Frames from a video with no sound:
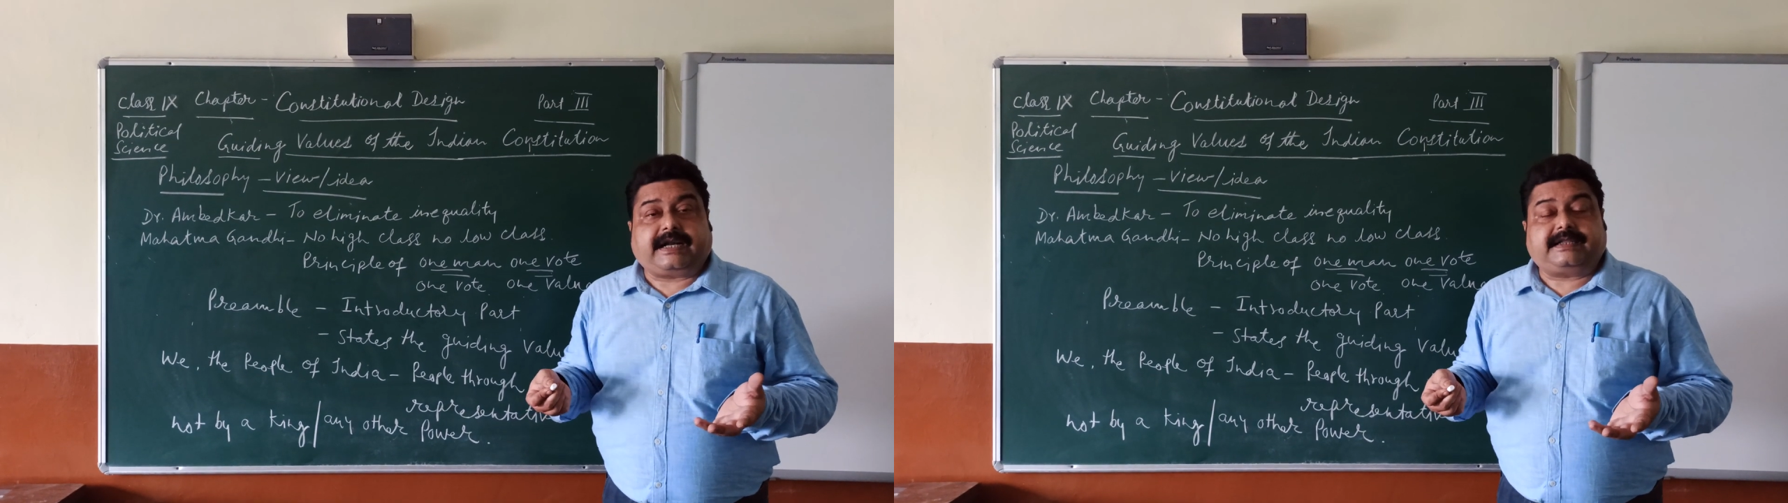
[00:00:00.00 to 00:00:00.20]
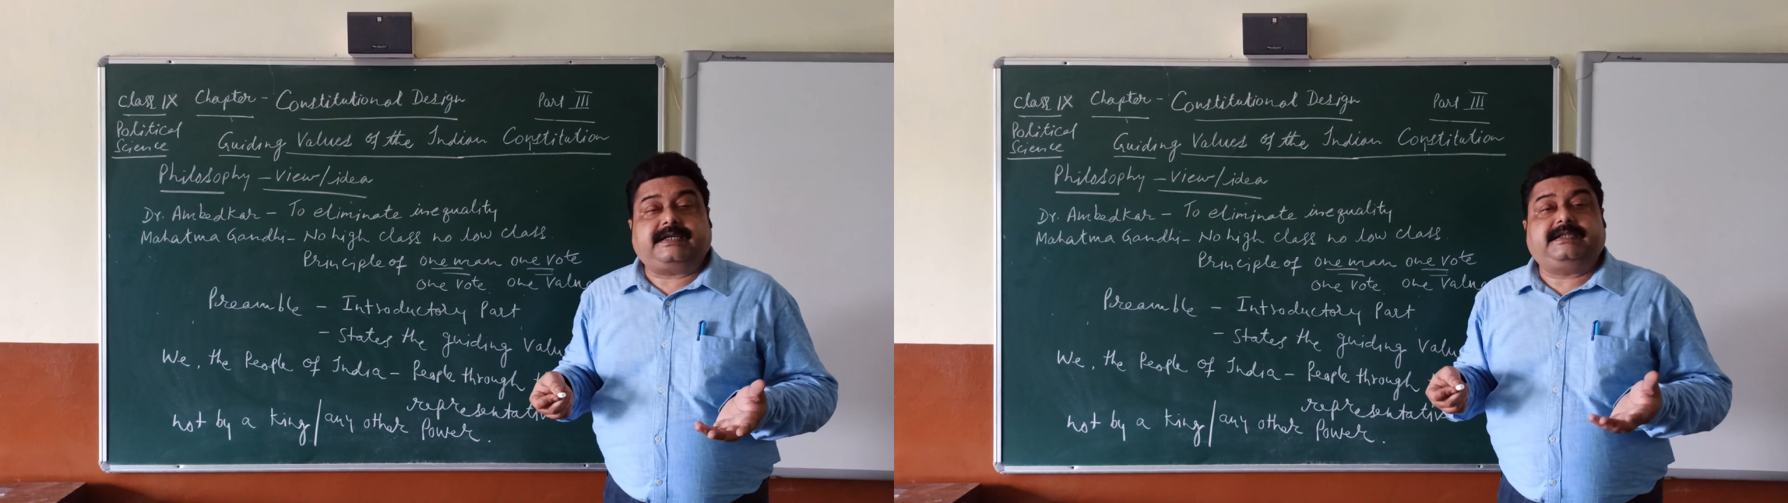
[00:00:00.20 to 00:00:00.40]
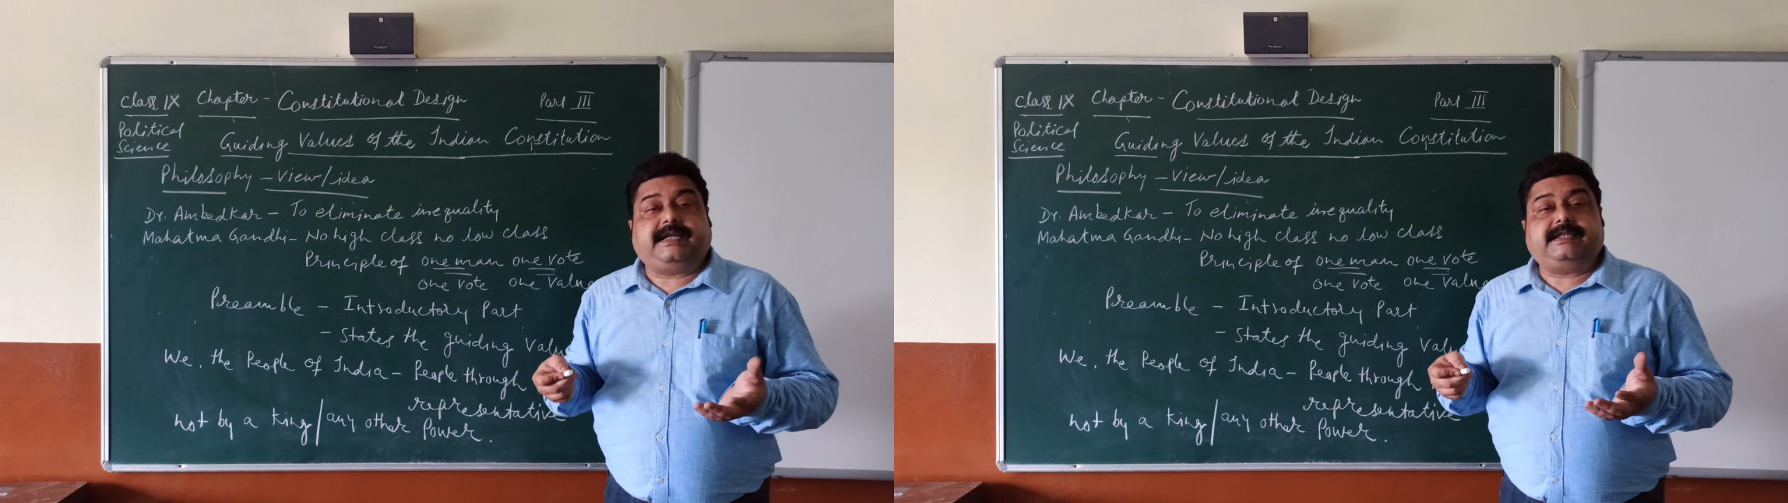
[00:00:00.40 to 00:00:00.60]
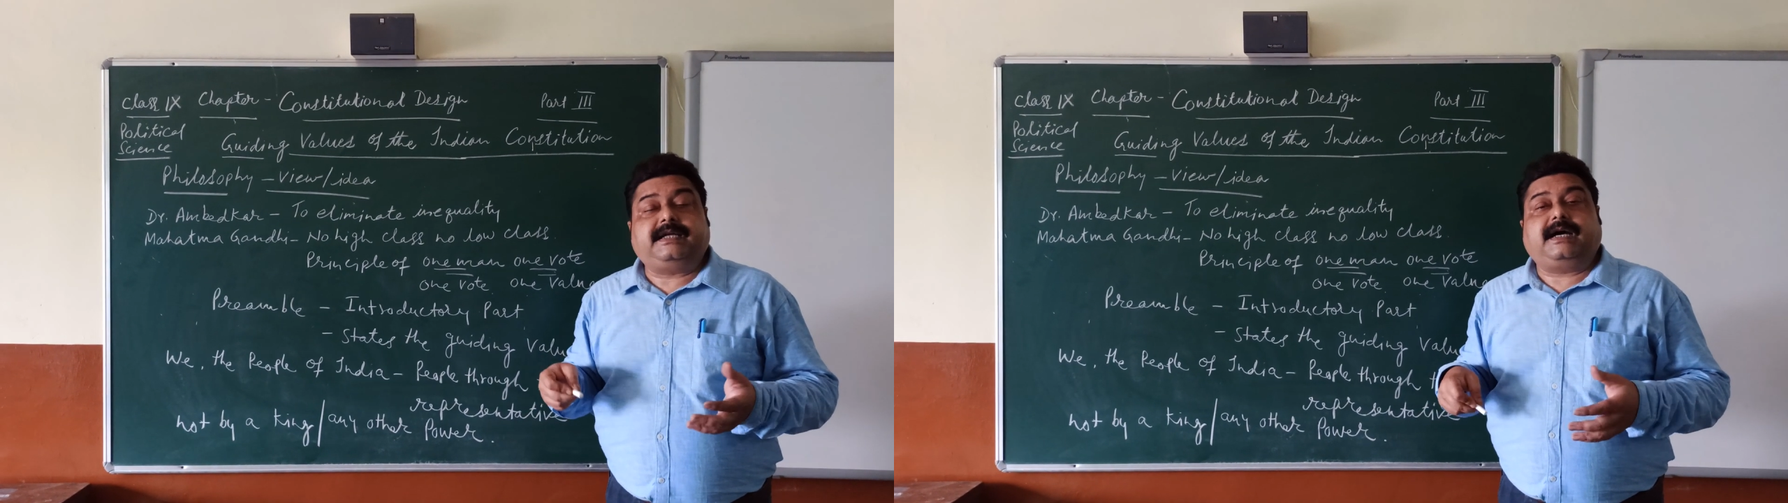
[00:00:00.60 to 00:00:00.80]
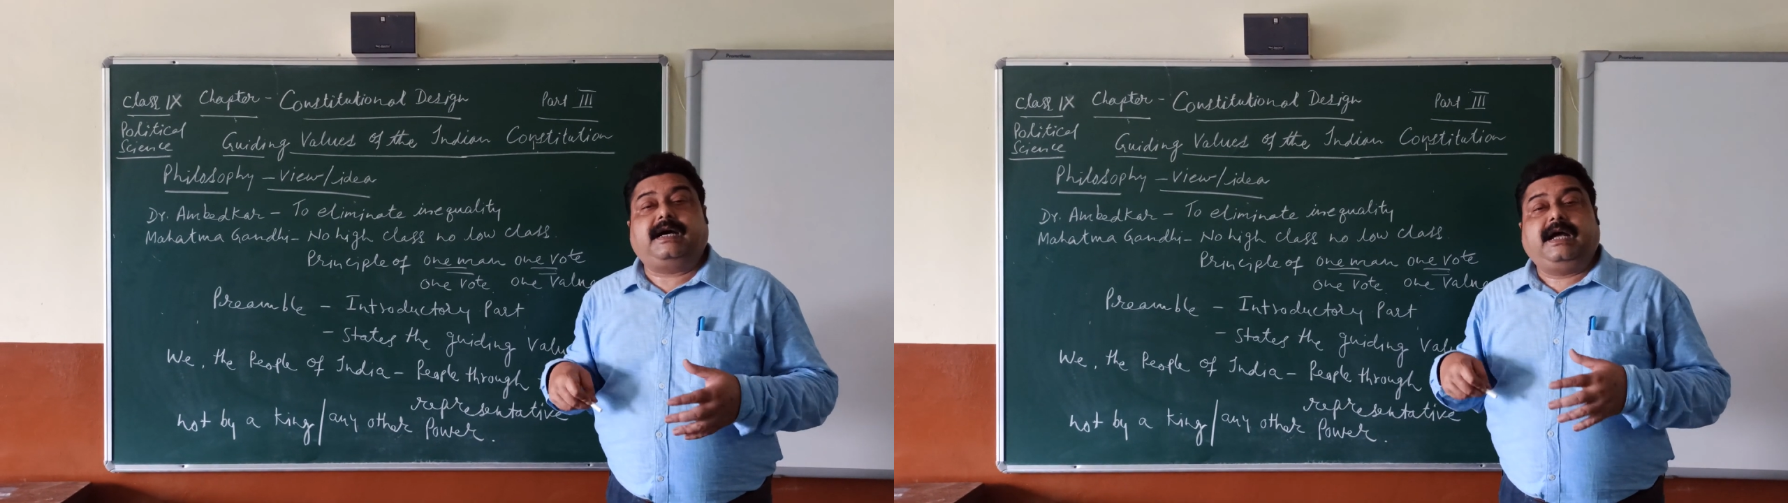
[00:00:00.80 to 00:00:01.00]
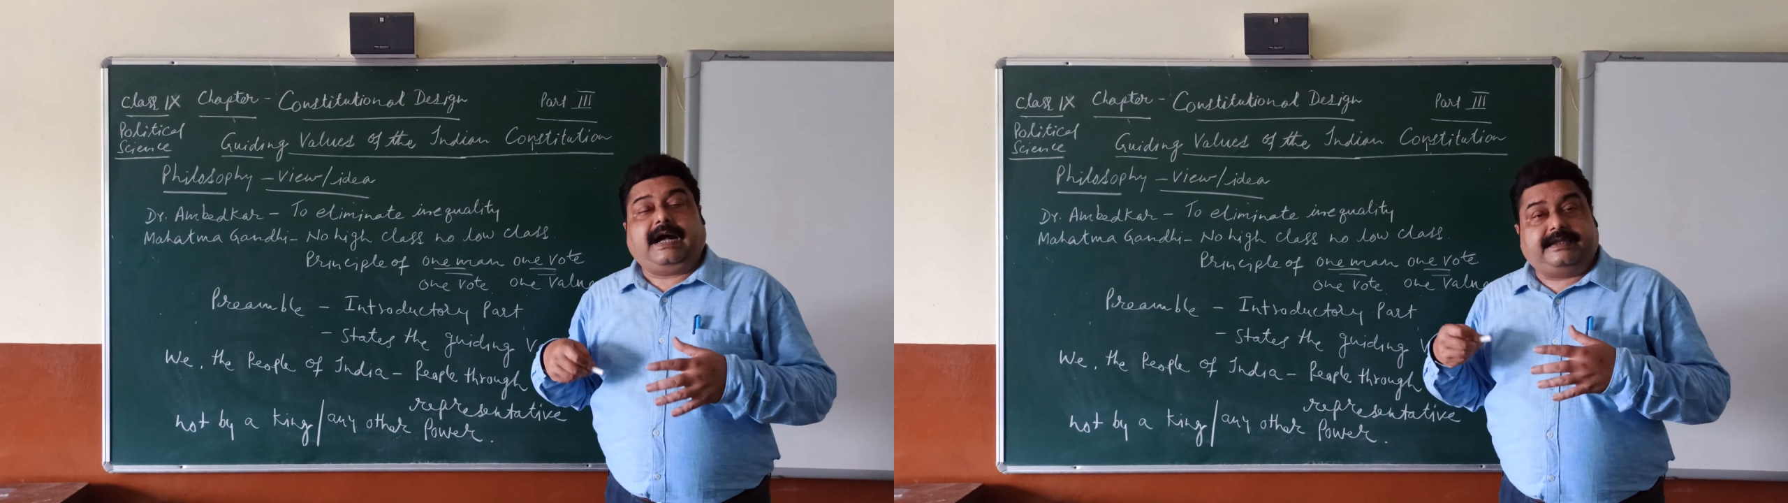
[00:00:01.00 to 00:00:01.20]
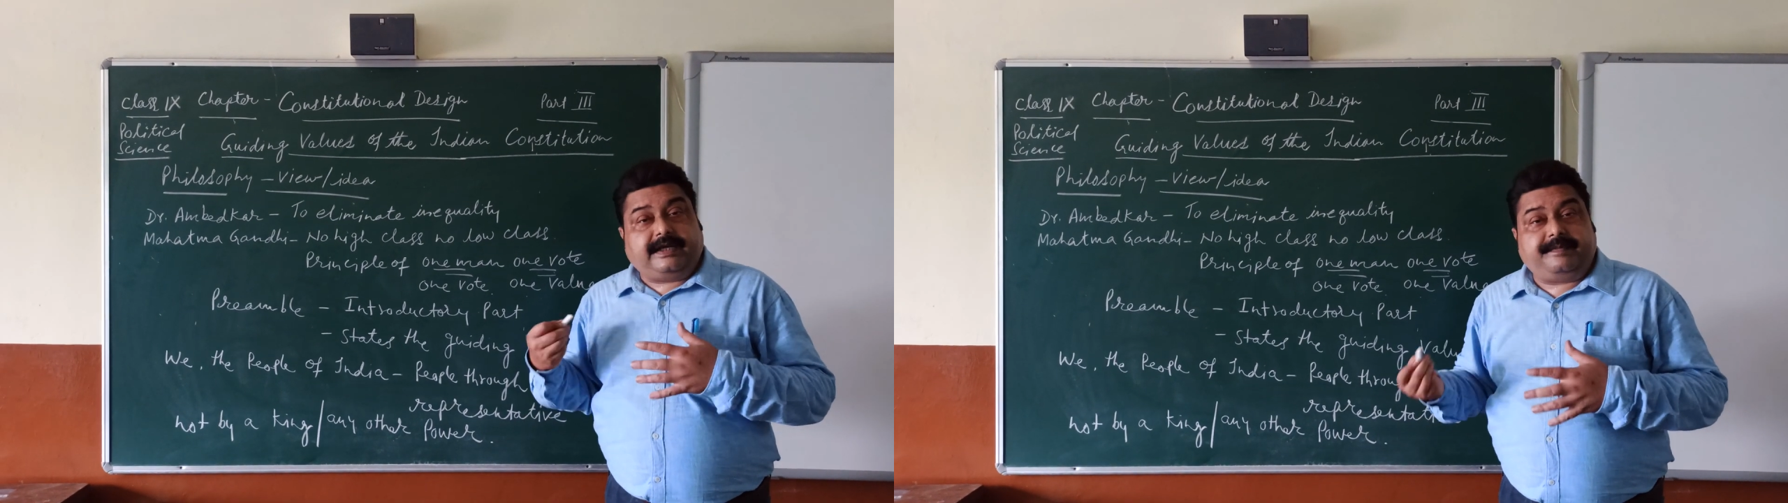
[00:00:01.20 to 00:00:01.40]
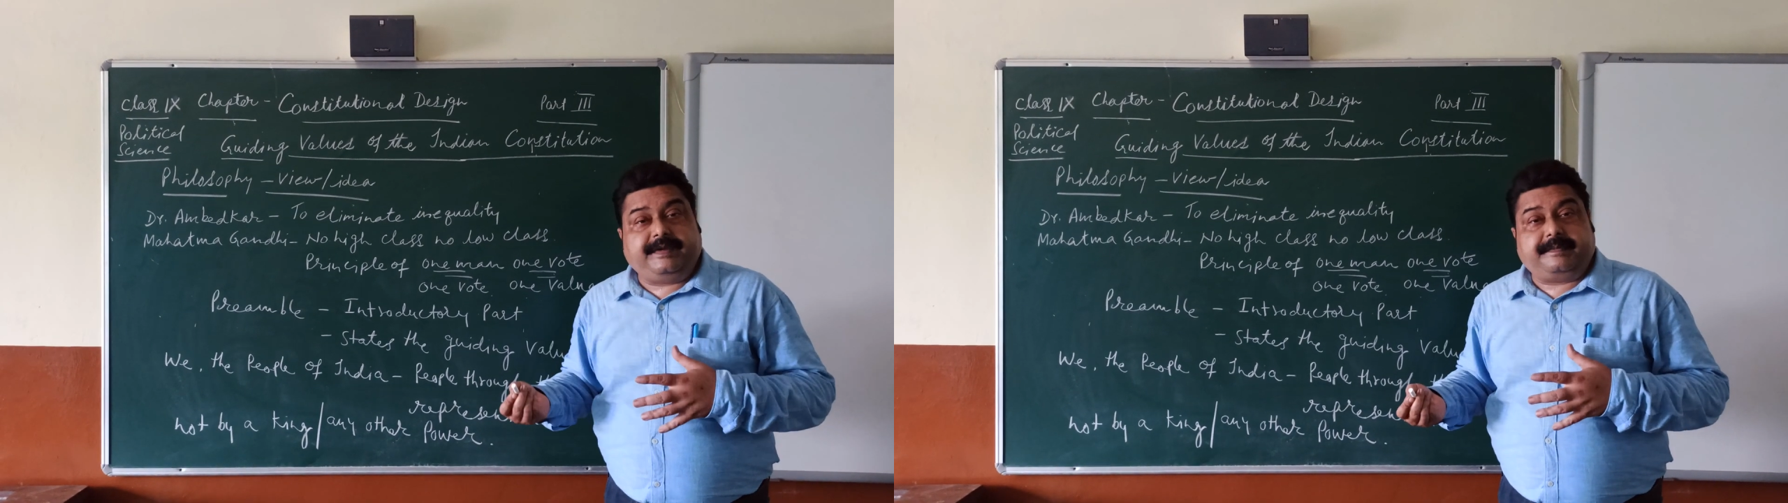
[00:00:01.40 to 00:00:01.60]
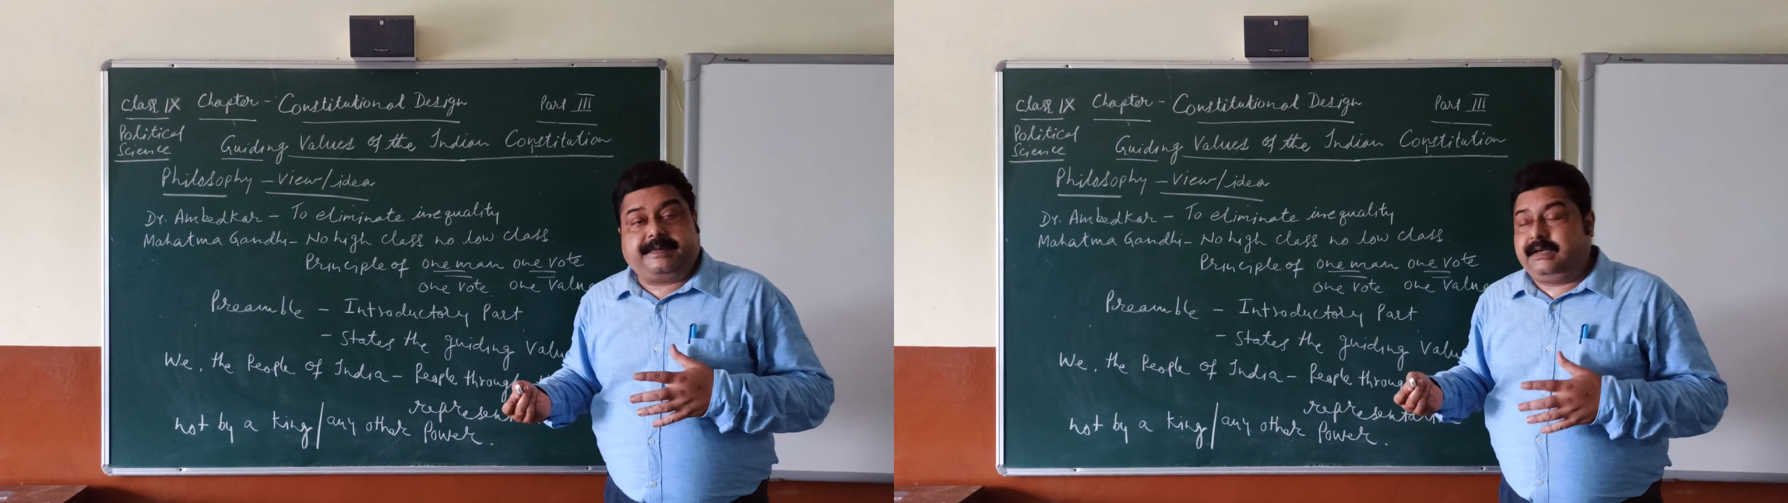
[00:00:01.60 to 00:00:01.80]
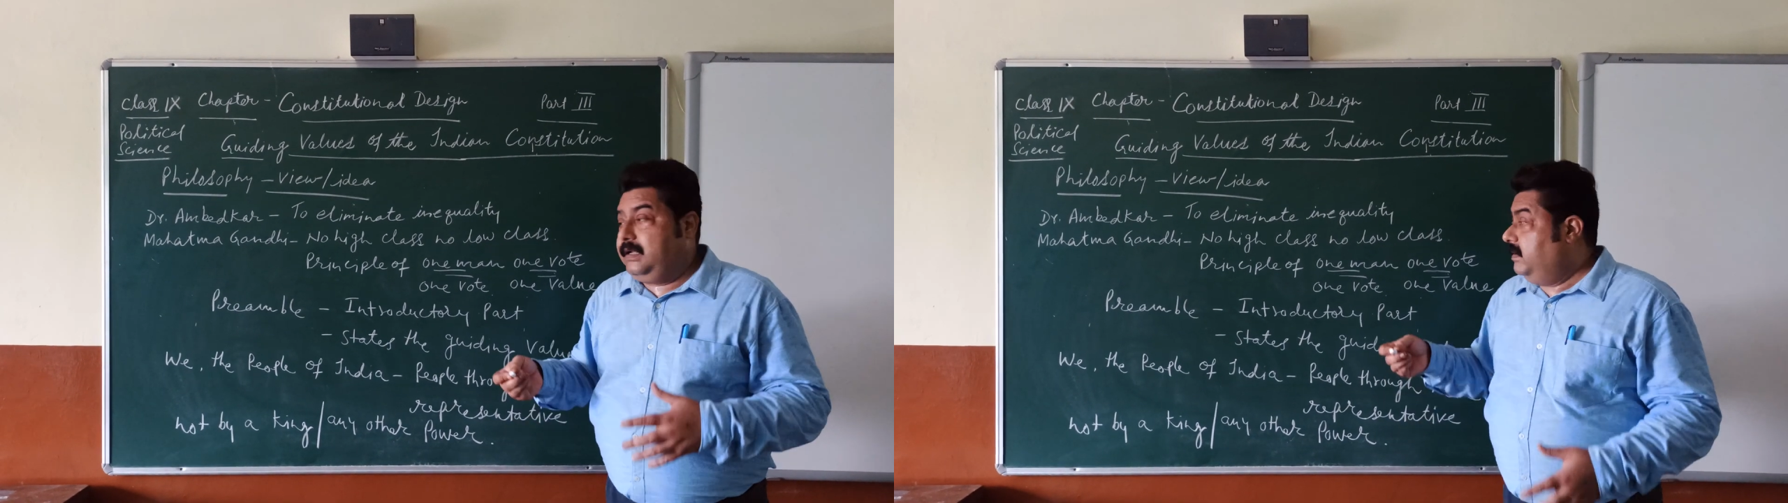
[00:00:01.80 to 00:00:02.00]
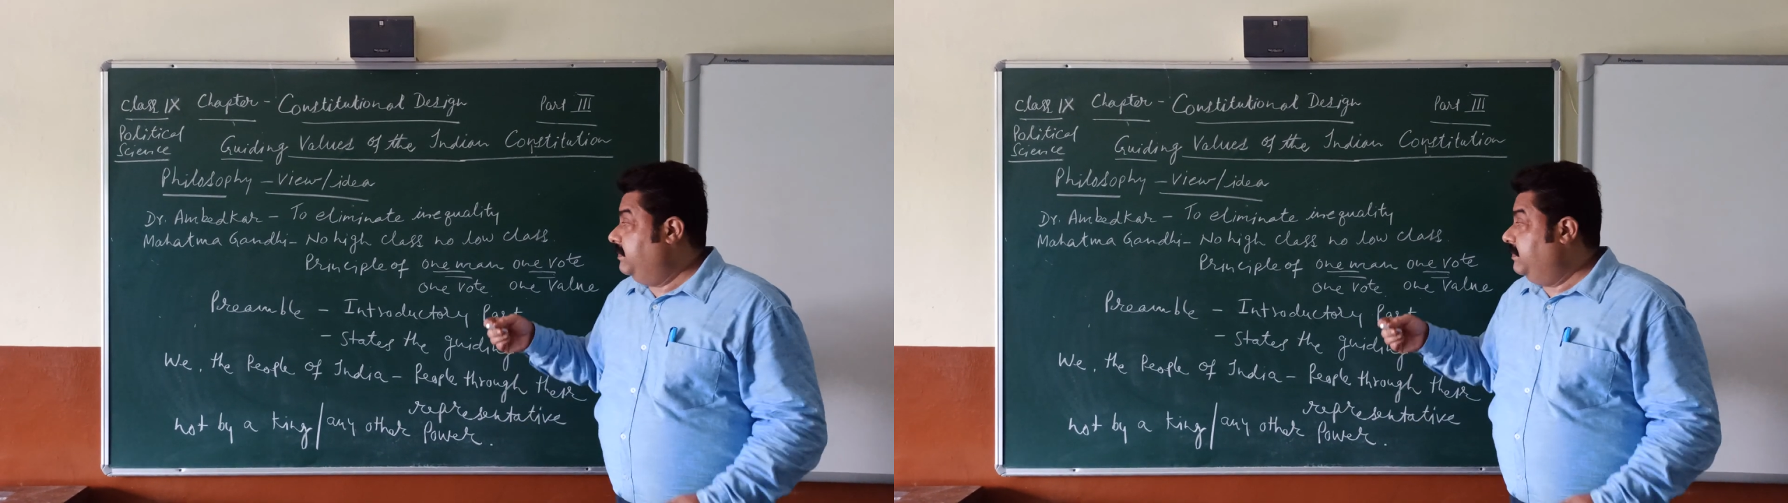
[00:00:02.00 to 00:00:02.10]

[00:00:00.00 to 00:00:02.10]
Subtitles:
rather than the other people.